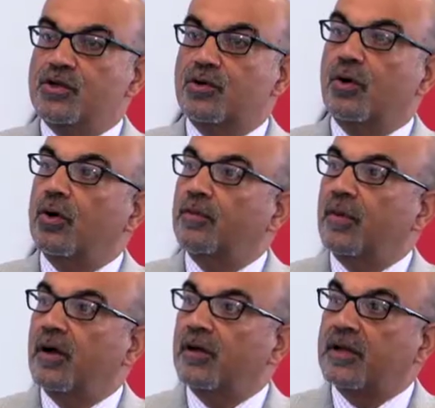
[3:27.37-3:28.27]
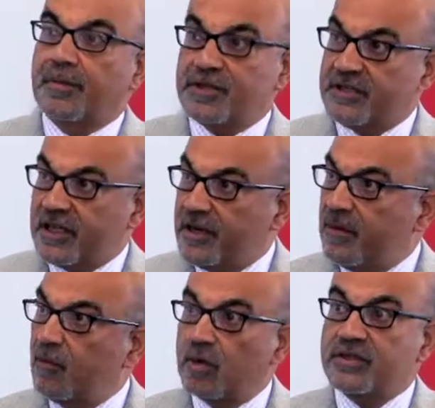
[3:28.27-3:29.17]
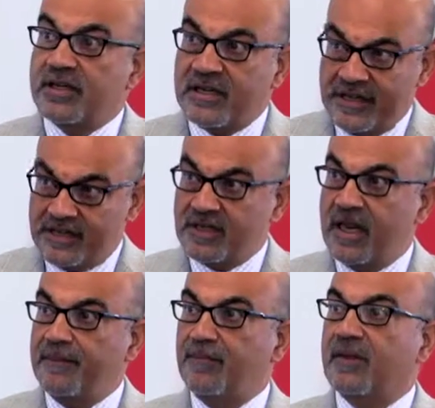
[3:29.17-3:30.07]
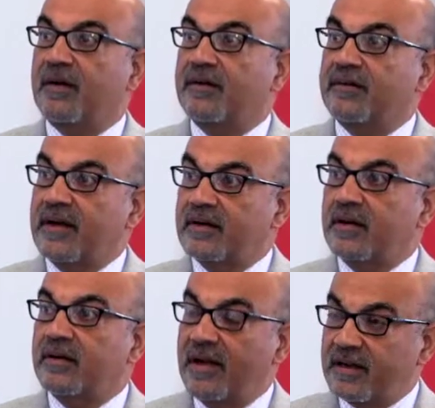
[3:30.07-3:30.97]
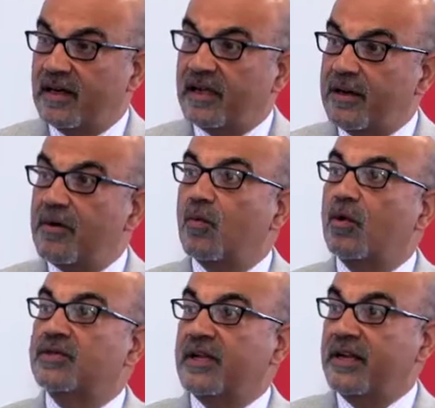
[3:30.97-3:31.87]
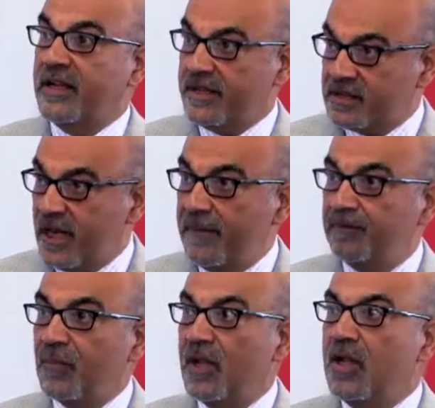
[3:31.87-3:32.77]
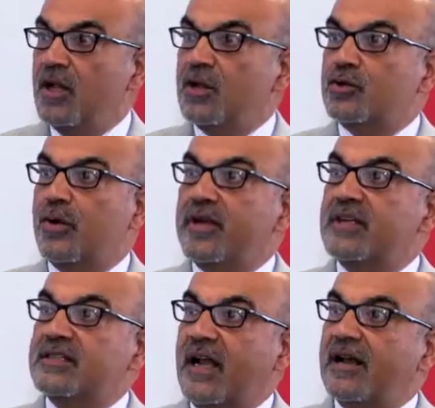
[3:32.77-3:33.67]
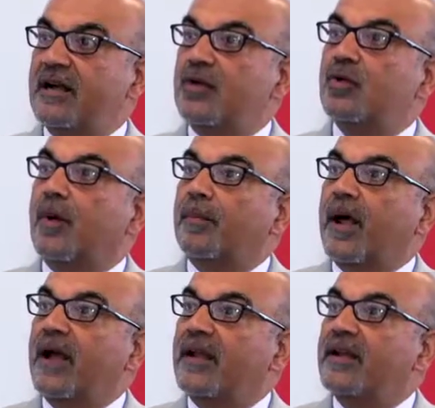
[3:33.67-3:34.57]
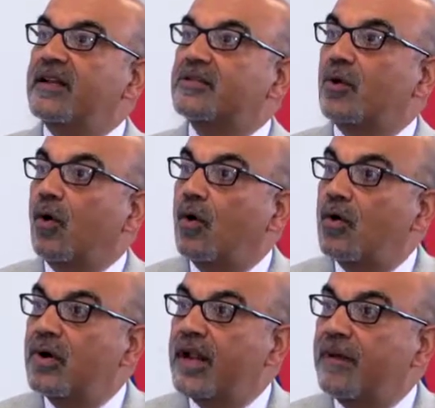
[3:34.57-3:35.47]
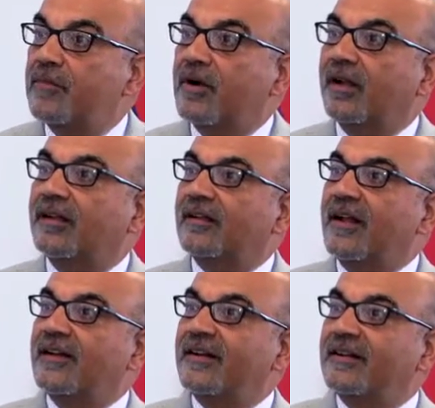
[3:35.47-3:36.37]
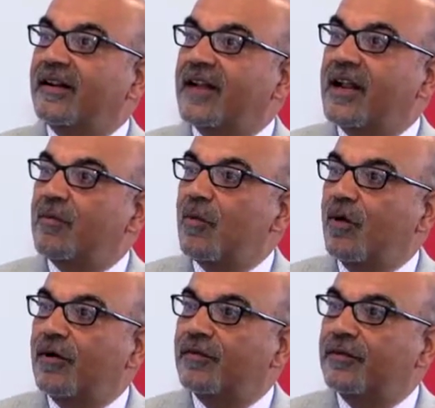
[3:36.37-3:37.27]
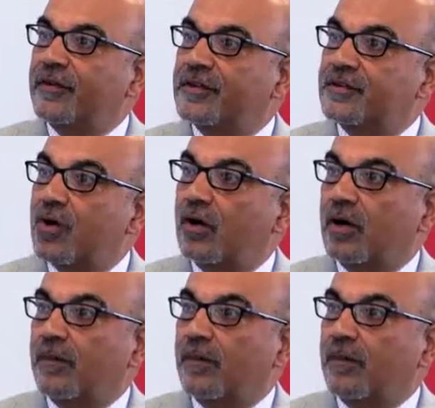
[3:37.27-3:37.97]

So the purchase agreement was in his name, the rental agreement was in his name. So he decided to apply in his own name rather than in the name of his daughter.